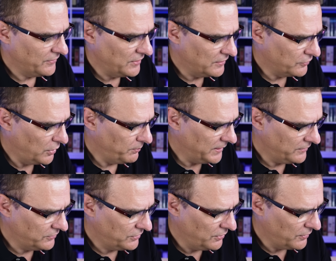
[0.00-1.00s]
as an example,
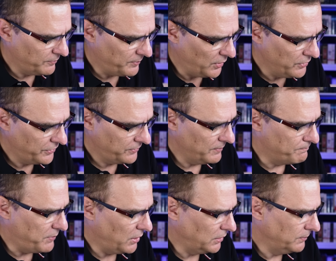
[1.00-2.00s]
let's turn off both
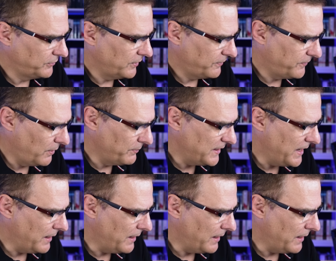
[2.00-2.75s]
bulbs from the